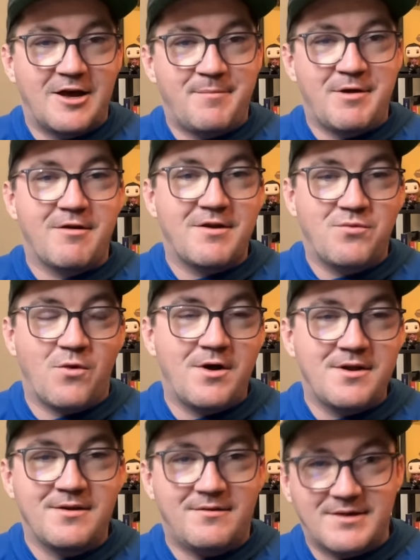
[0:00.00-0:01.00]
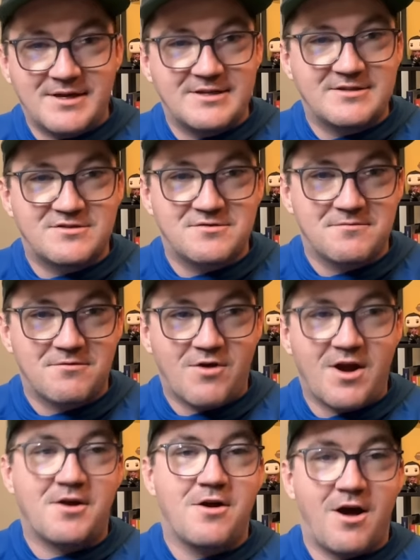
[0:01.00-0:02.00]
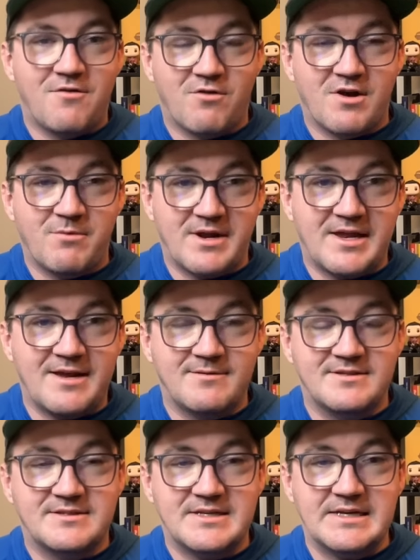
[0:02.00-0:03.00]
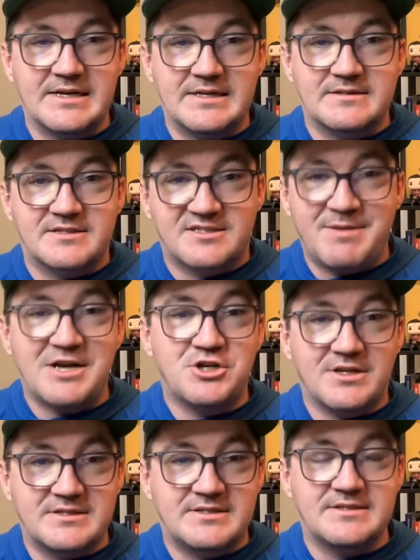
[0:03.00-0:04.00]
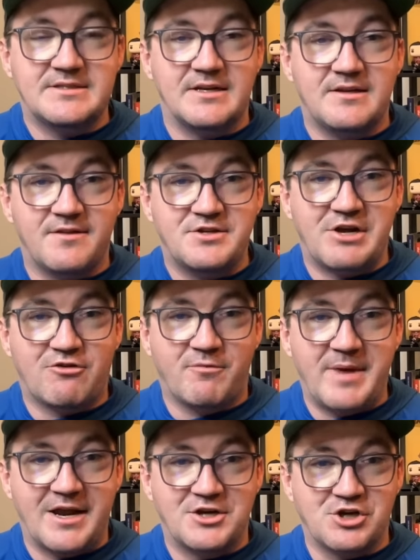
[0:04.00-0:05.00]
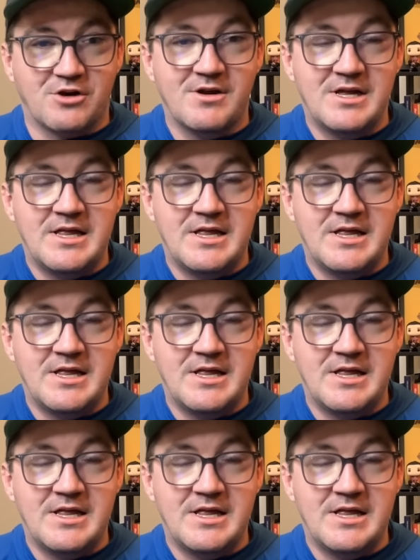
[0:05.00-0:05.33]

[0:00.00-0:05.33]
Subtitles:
Period 1 is Craig Conroy when he was the special assistant to the general manager.